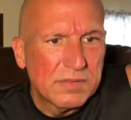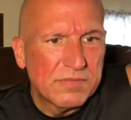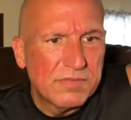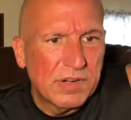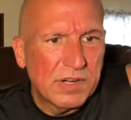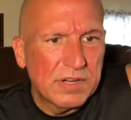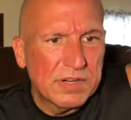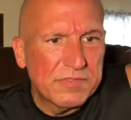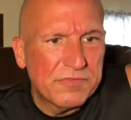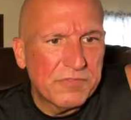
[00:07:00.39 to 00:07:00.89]

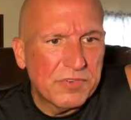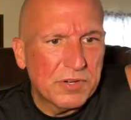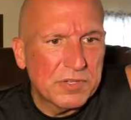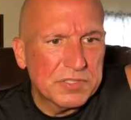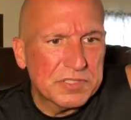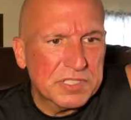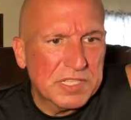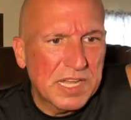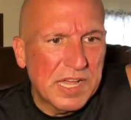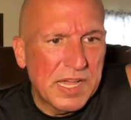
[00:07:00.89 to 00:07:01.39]
Very
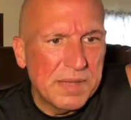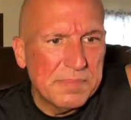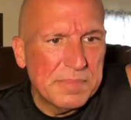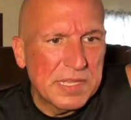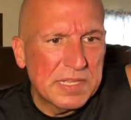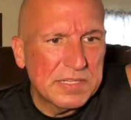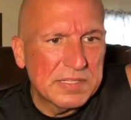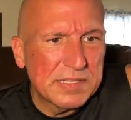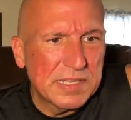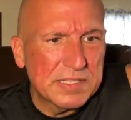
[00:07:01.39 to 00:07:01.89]
first
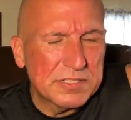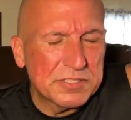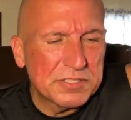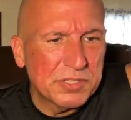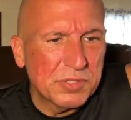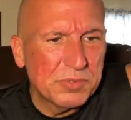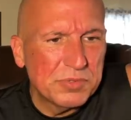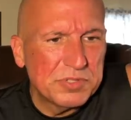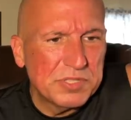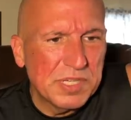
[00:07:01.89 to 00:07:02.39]
comment that
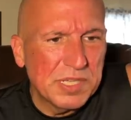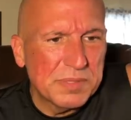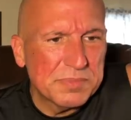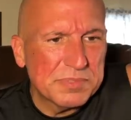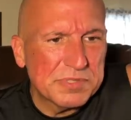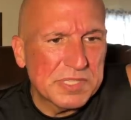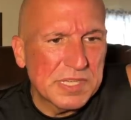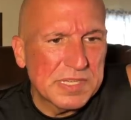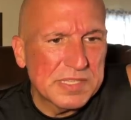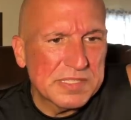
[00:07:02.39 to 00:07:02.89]
shows
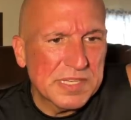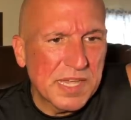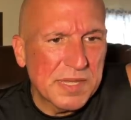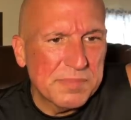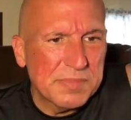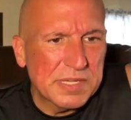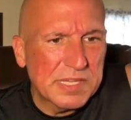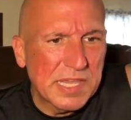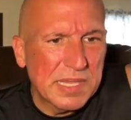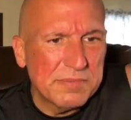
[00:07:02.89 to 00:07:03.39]
up says, I
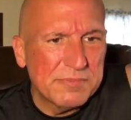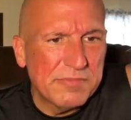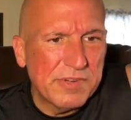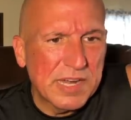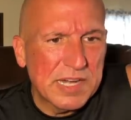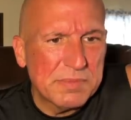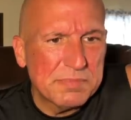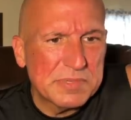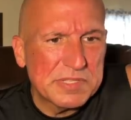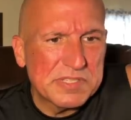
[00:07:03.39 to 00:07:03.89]
became
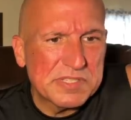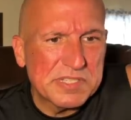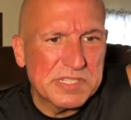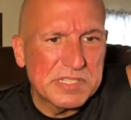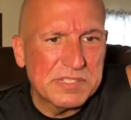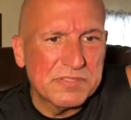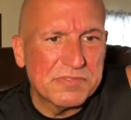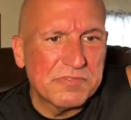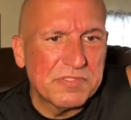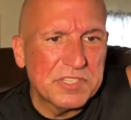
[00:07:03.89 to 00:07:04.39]
vitamin
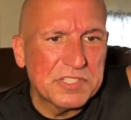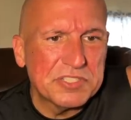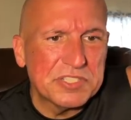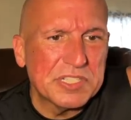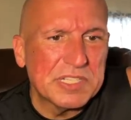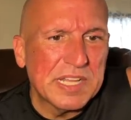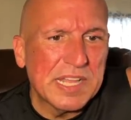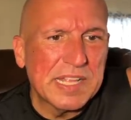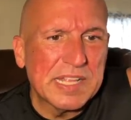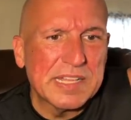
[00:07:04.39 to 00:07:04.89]
C
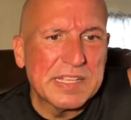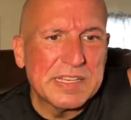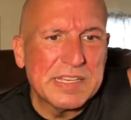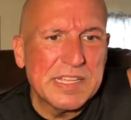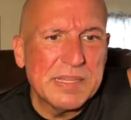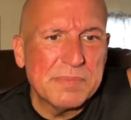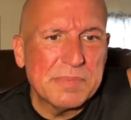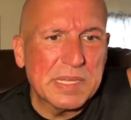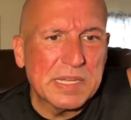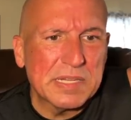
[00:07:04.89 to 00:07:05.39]
deficient and
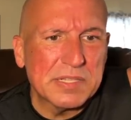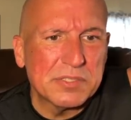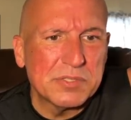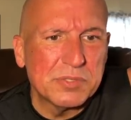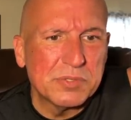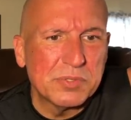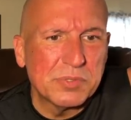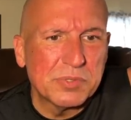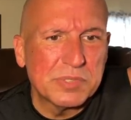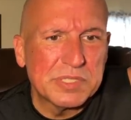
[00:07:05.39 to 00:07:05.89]
anemic
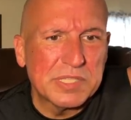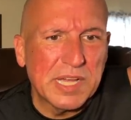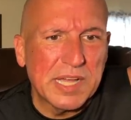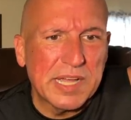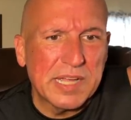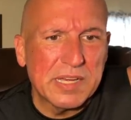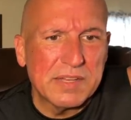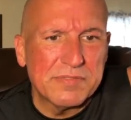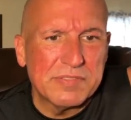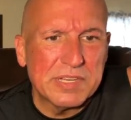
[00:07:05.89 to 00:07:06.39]
due to a
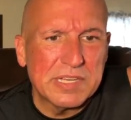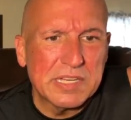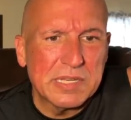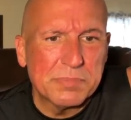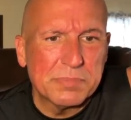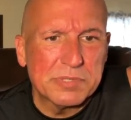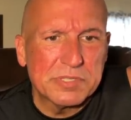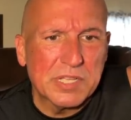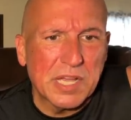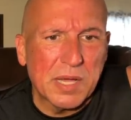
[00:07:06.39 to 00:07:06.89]
diet of
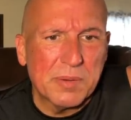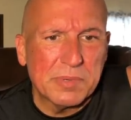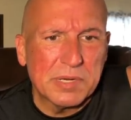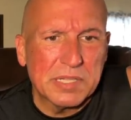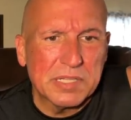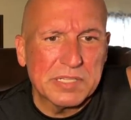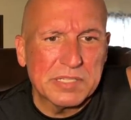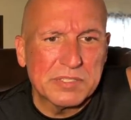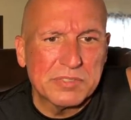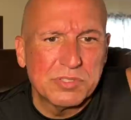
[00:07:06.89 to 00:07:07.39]
eating
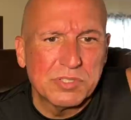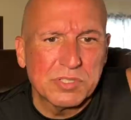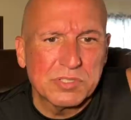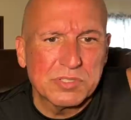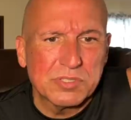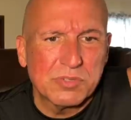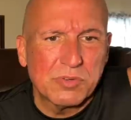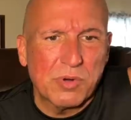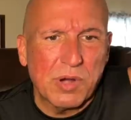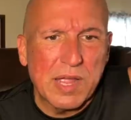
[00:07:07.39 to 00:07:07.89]
predominantly
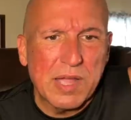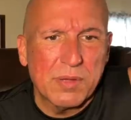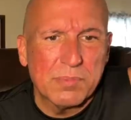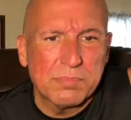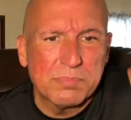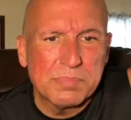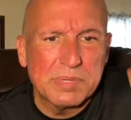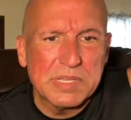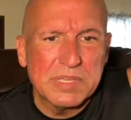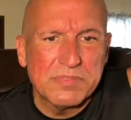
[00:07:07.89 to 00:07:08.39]
cooked
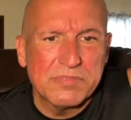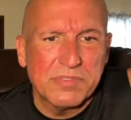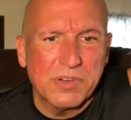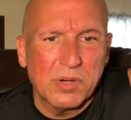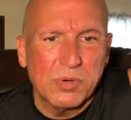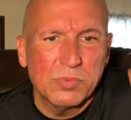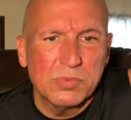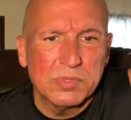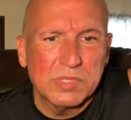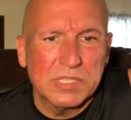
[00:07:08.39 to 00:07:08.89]
ground beef
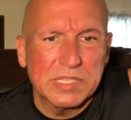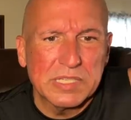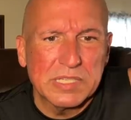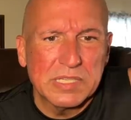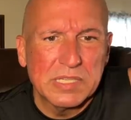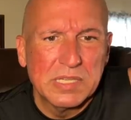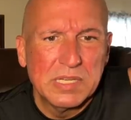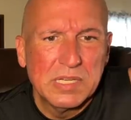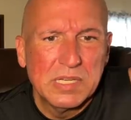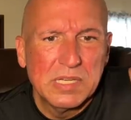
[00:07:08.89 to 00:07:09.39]
only.
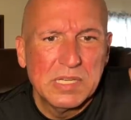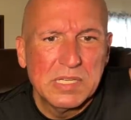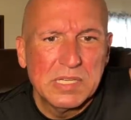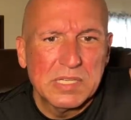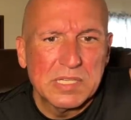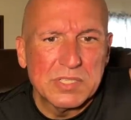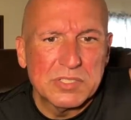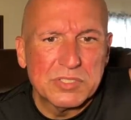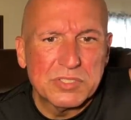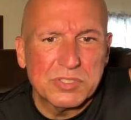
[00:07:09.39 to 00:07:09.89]

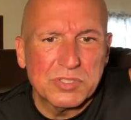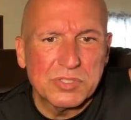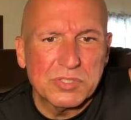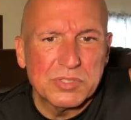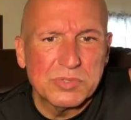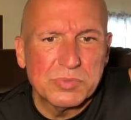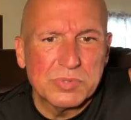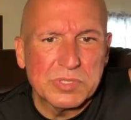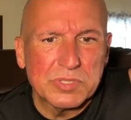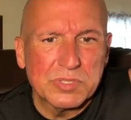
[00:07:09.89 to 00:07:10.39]
Ensure
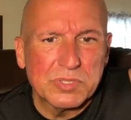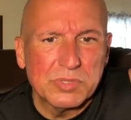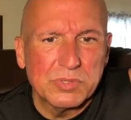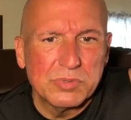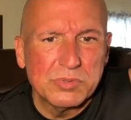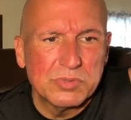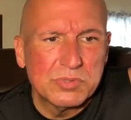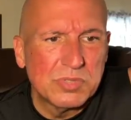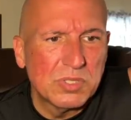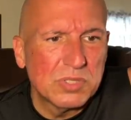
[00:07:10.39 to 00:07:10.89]
you
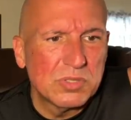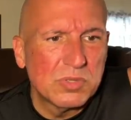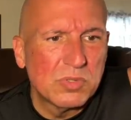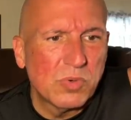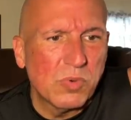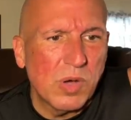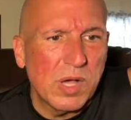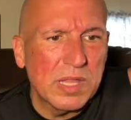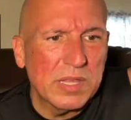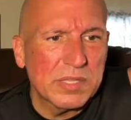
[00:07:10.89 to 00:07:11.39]
include good
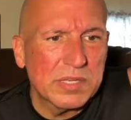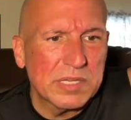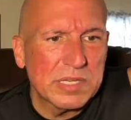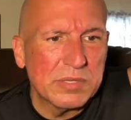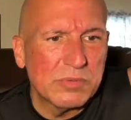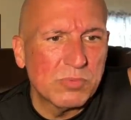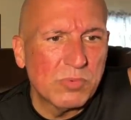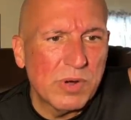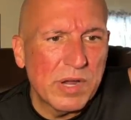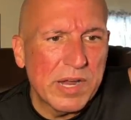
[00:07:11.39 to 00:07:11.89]

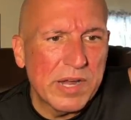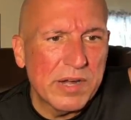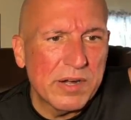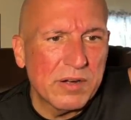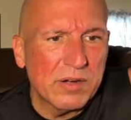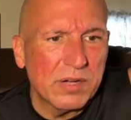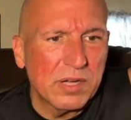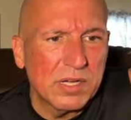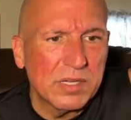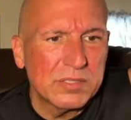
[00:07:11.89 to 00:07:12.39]
quality,
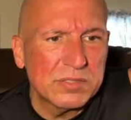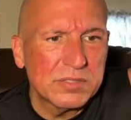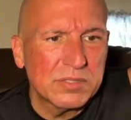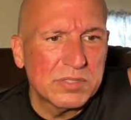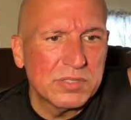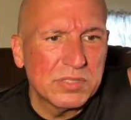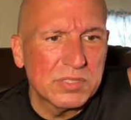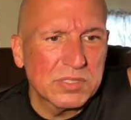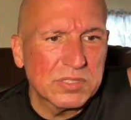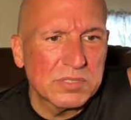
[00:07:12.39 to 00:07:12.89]
rare,
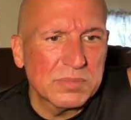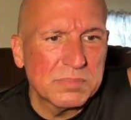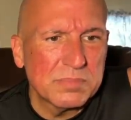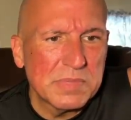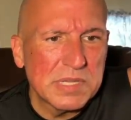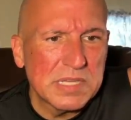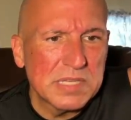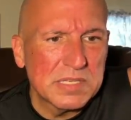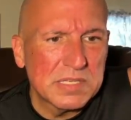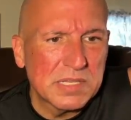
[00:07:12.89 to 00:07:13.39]
uncooked
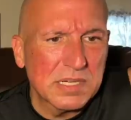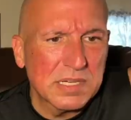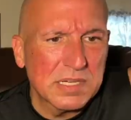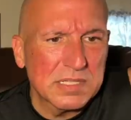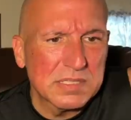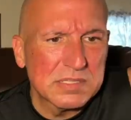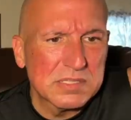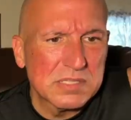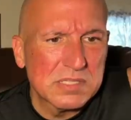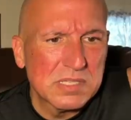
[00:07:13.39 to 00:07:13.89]
meat
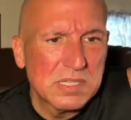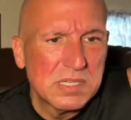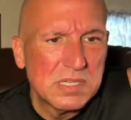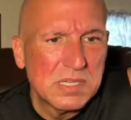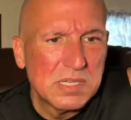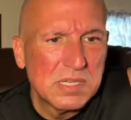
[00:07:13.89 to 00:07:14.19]
cuts.